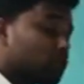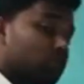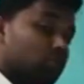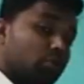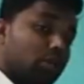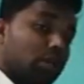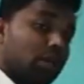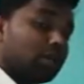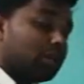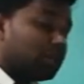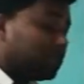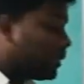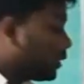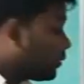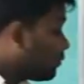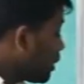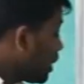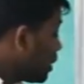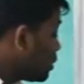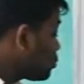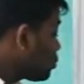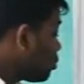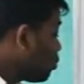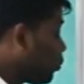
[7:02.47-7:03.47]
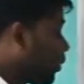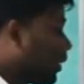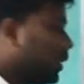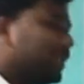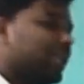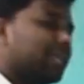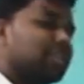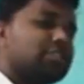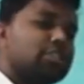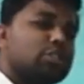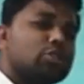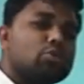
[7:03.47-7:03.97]
sugar, the mass of
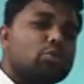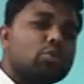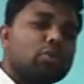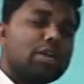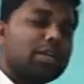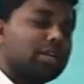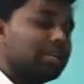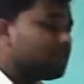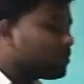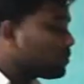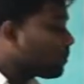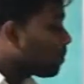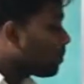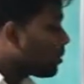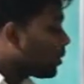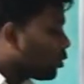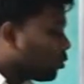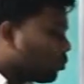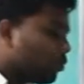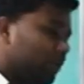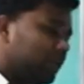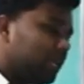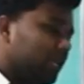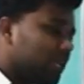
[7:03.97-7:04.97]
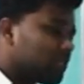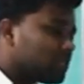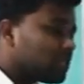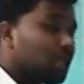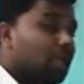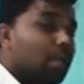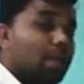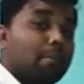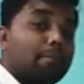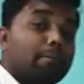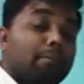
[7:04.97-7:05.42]
1 kg sugar is 1 kg,